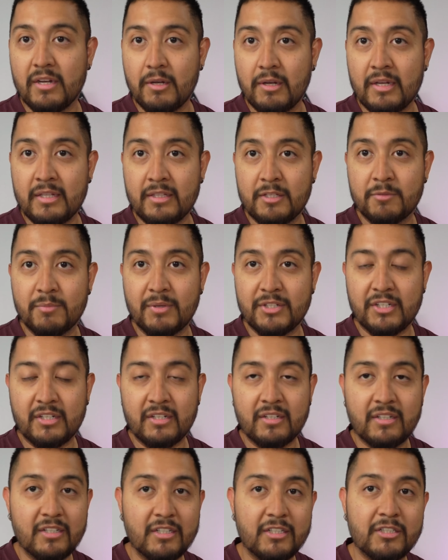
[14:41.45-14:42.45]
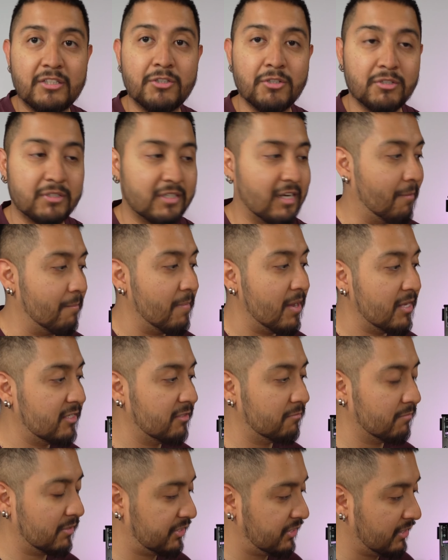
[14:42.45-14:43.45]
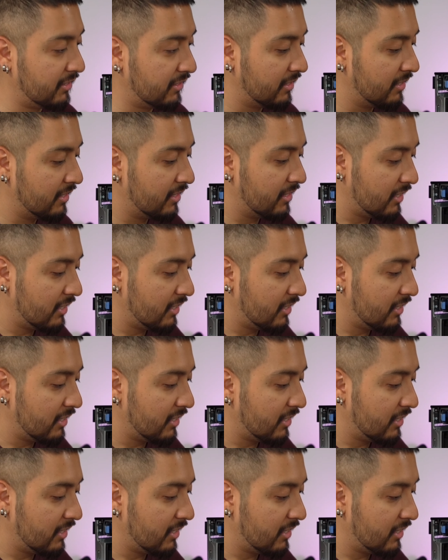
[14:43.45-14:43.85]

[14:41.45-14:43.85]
in this machine. It's just an amazing machine.